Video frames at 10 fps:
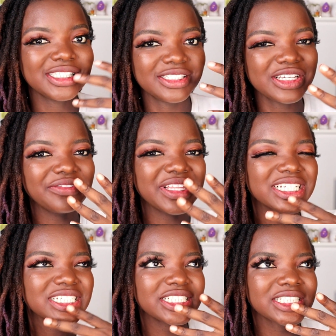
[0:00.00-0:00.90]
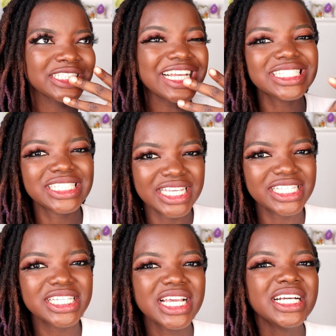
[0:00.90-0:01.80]
you have like that
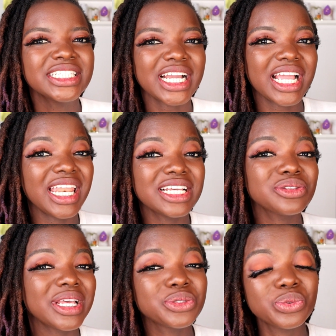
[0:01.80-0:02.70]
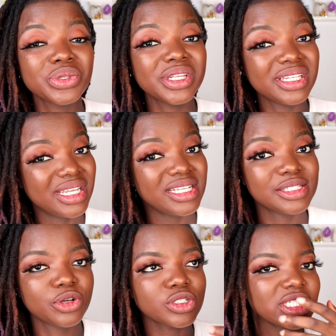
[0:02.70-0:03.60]
tint that can last like 2-3
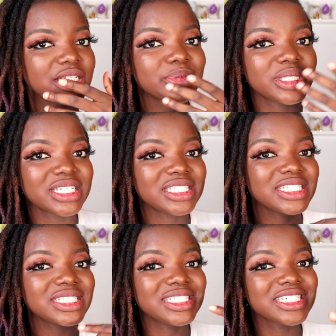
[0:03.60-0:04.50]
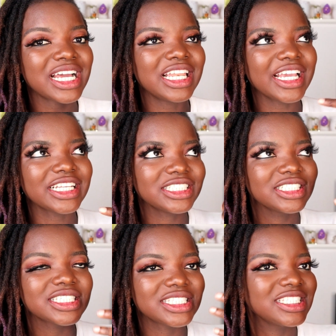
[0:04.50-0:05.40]
days because the lipstick can like
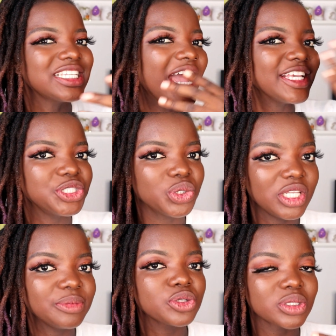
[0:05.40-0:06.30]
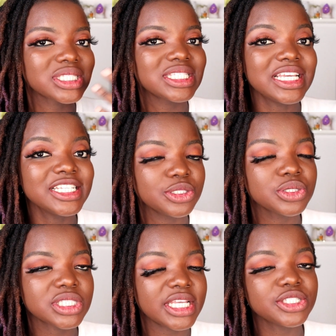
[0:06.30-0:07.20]
dyes your lips or
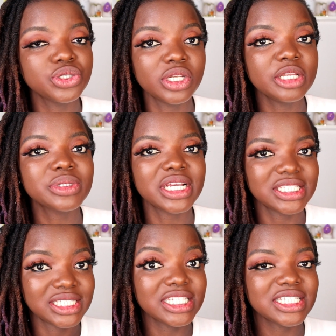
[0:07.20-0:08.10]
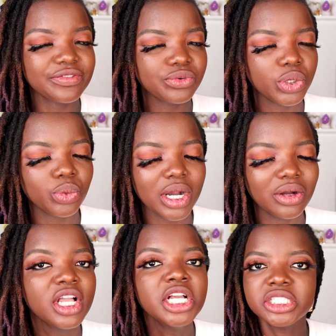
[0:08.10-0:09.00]
stains your lips, and it stays there for a
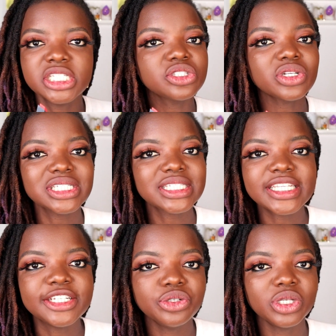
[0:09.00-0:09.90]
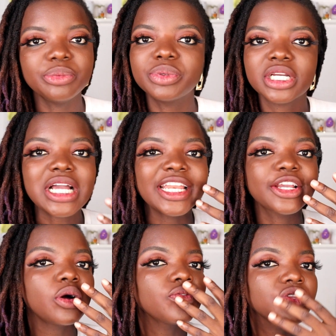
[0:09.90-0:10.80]
while. This doesn't stain your lip, and
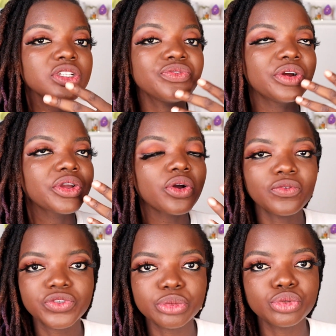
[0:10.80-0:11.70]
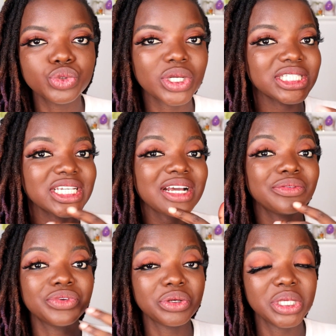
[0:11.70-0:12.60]
it's very comfortable. You can take it
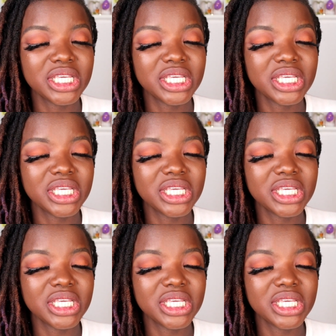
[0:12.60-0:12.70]
out very